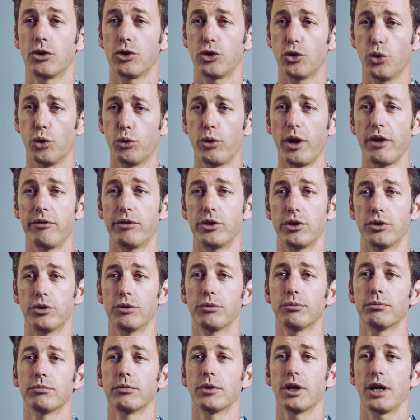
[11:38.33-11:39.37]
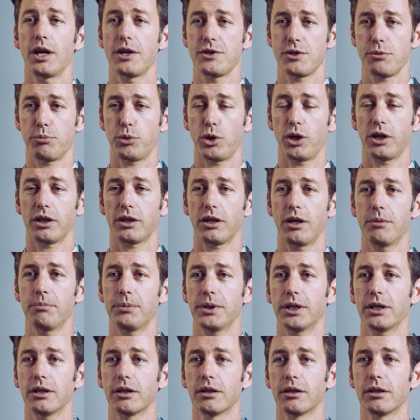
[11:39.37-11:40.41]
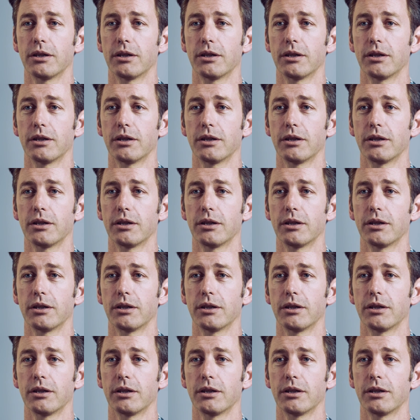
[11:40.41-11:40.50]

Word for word: your revenue as a product company.